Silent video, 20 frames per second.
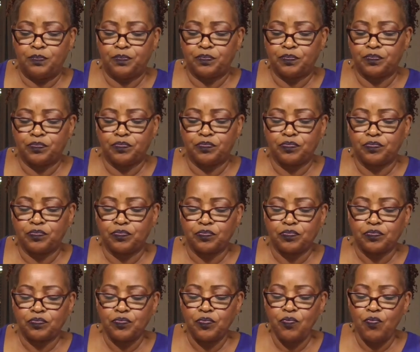
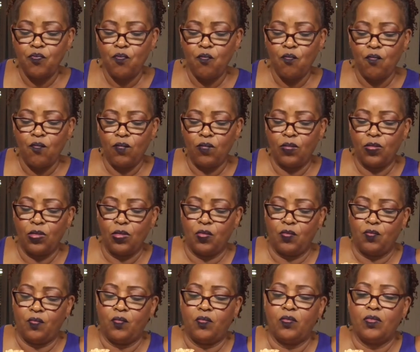
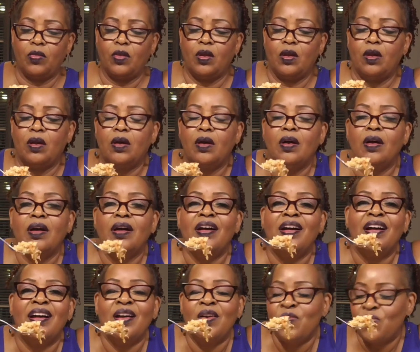
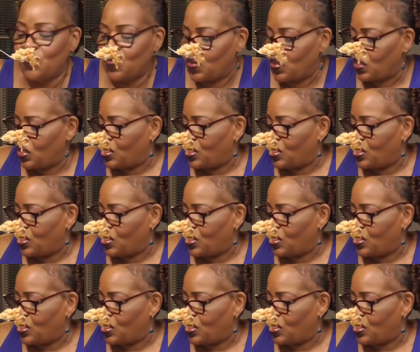Nobody speaks.